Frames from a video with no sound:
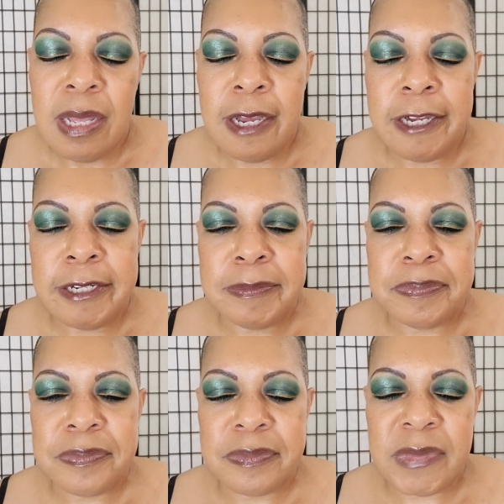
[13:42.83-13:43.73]

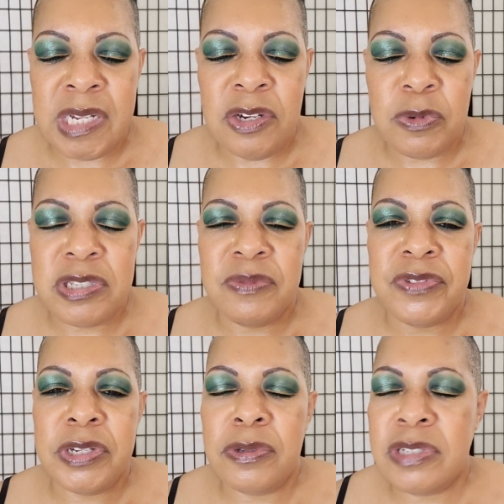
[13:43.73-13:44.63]
Um, and there were some
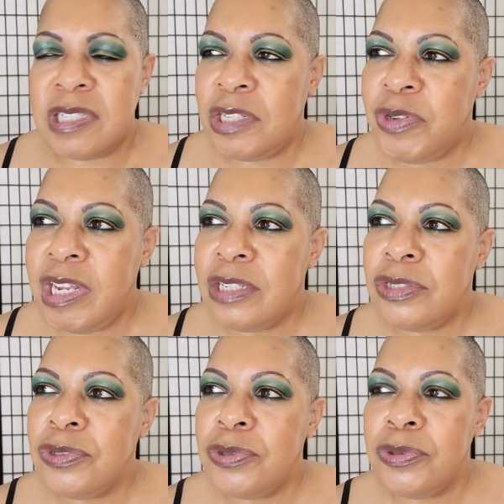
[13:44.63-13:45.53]
videos because I tried to
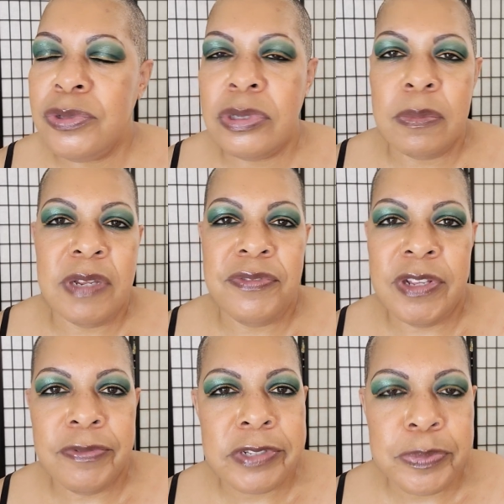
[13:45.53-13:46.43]
do, you know, my
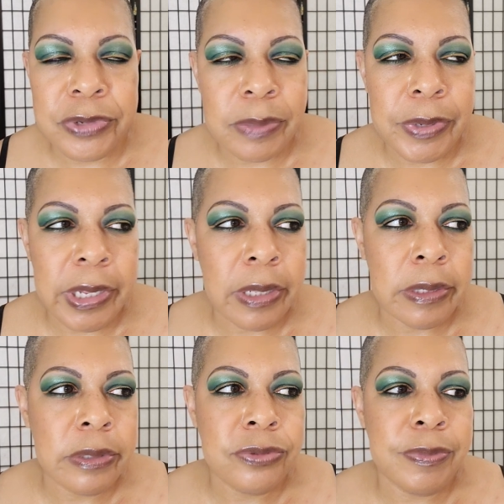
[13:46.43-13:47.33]
favorite spring
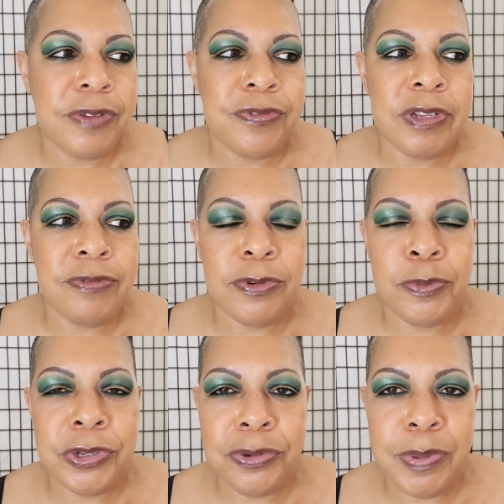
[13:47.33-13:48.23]
palettes or my favorite
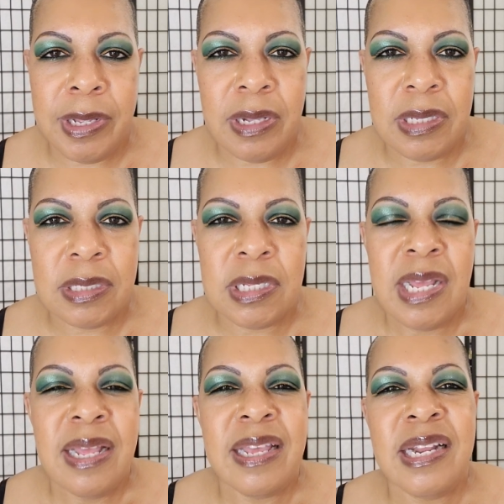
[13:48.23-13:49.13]
winter palettes,
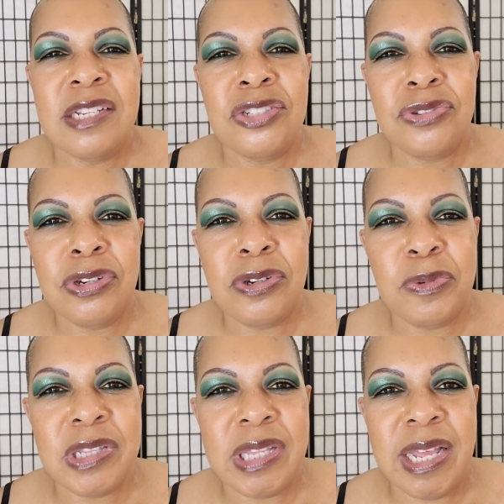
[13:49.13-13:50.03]
and I
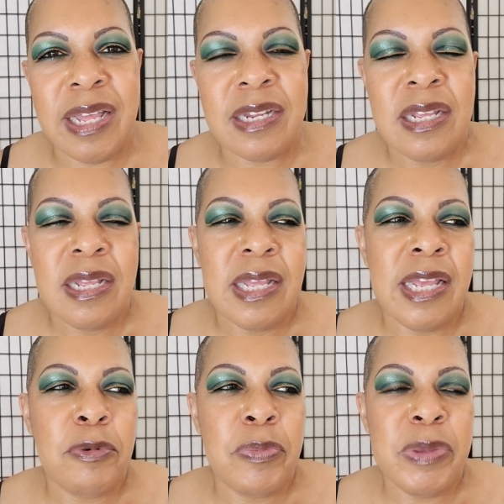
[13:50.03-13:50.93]
struggle with that.
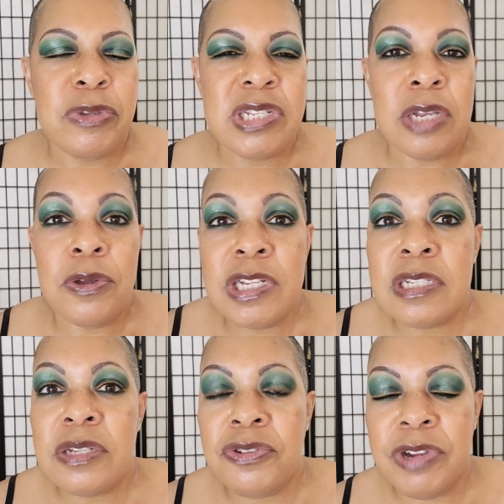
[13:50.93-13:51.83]
And when people say, oh, this
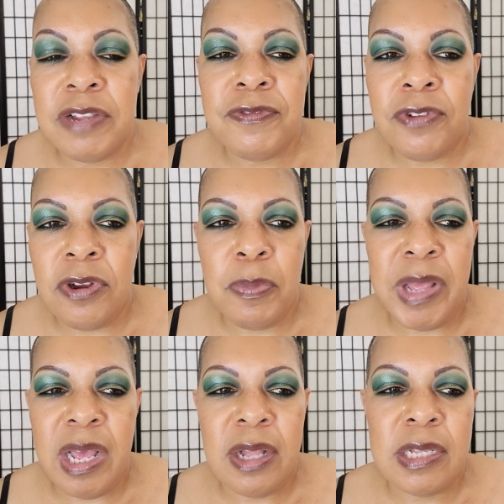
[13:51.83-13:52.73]
is a great fall
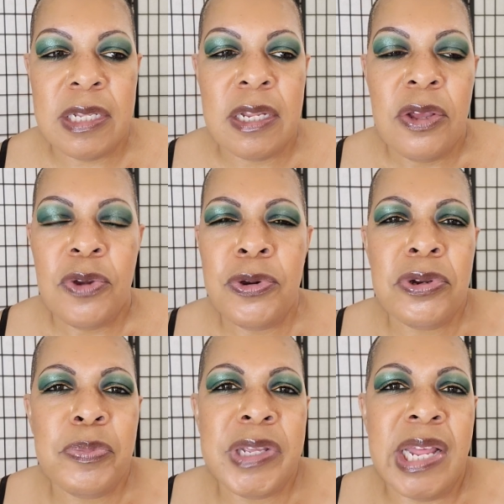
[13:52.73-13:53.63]
palette, or
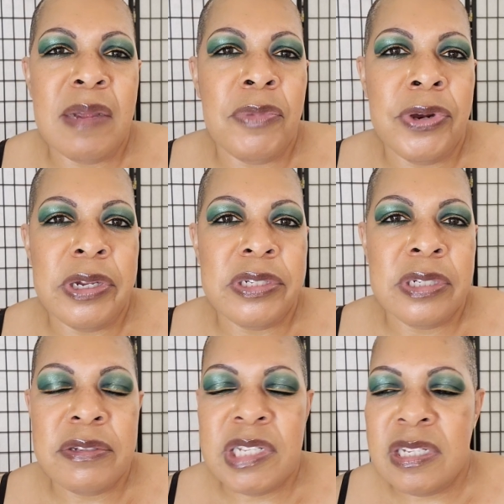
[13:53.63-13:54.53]
it'll be like March,
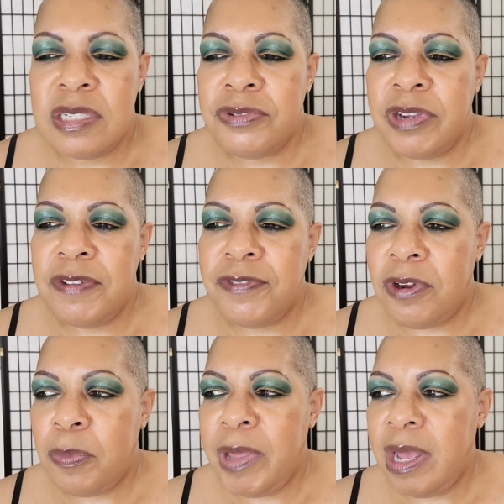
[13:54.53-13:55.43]
and they'll say, this is a great
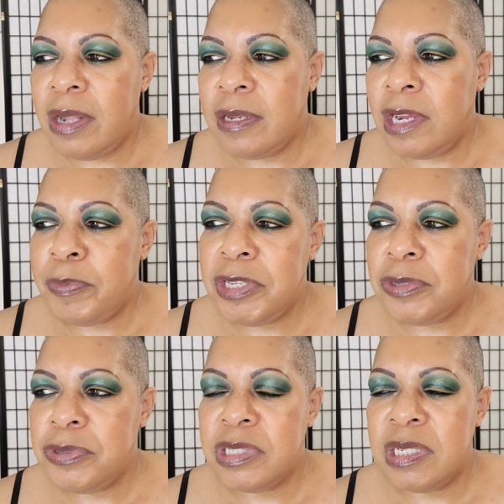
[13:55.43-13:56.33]
fall palette, I'll be
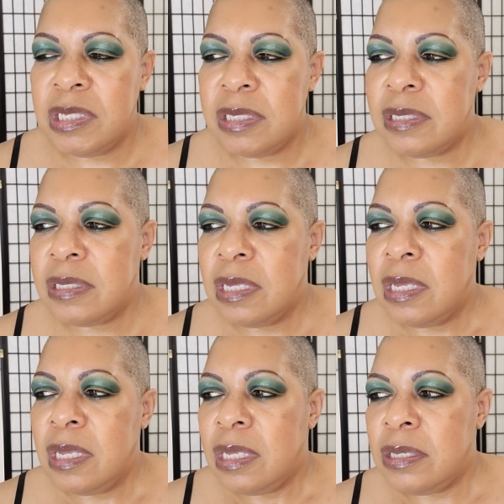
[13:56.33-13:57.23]
using this
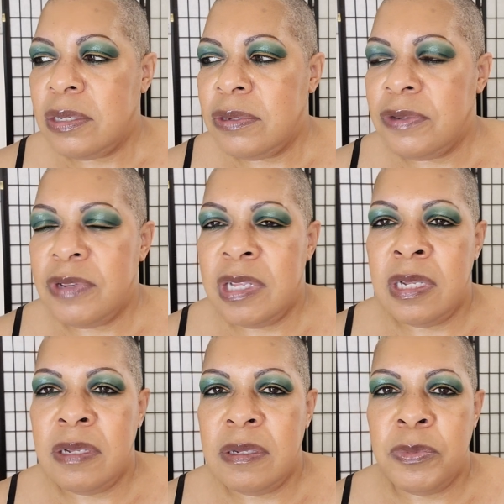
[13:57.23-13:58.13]
you know,
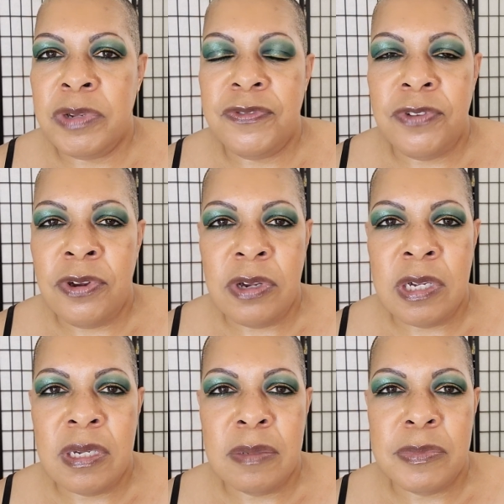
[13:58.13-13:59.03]
and, when fall
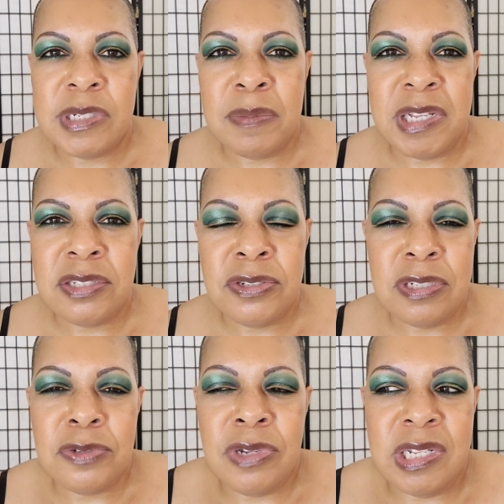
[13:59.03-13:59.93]
comes, and I'm like, so you're
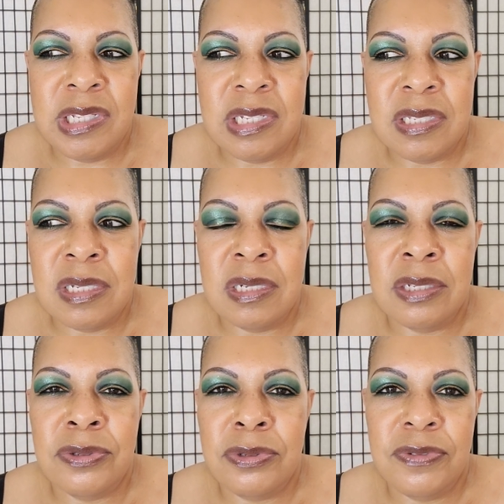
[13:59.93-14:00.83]
just gonna let that sit
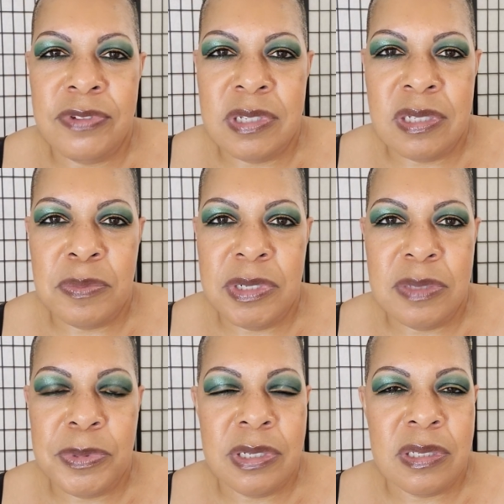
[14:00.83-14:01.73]
unused for six
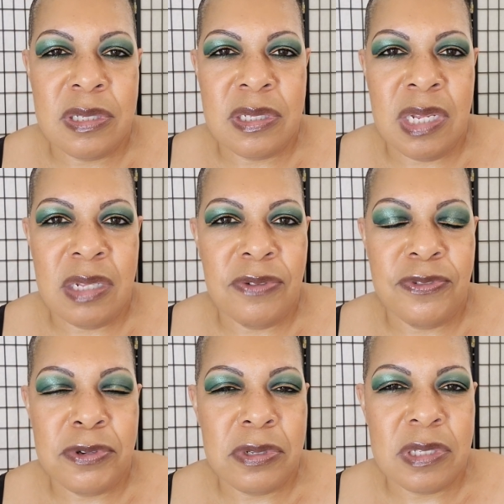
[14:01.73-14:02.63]
months because it's not the fall